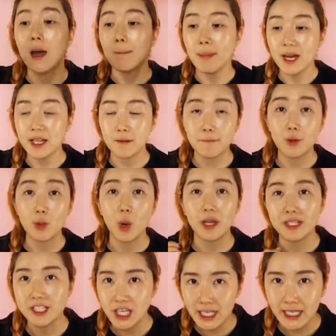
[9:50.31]
But if you
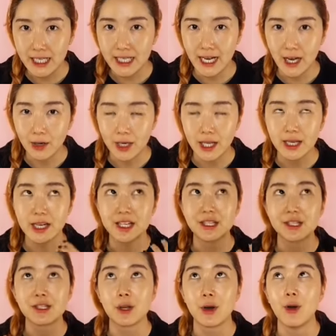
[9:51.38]
wanna check it out, it is
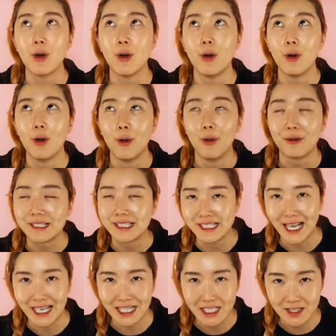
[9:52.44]
so
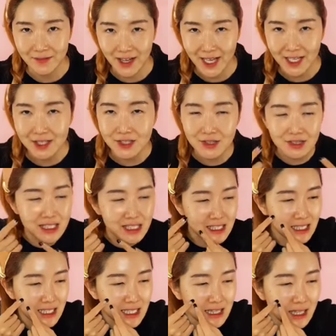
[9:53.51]
satisfying to
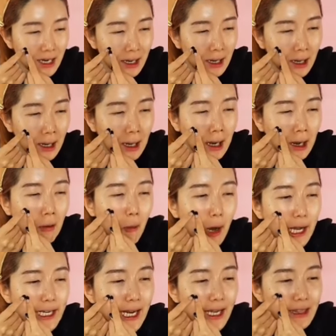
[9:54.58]
see the
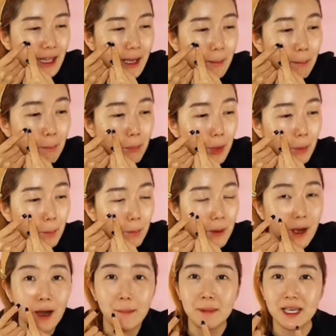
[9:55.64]
whitehead like bloop,
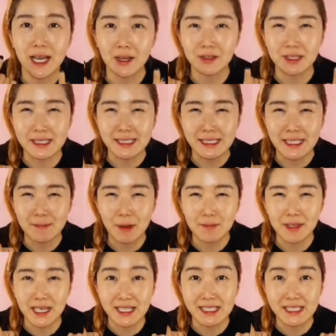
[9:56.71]
coming out the
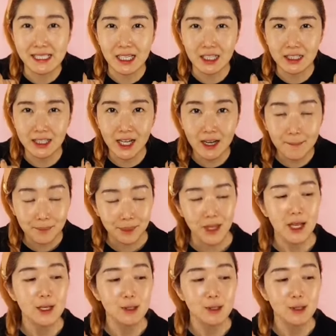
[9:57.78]
sebum that is stuck there.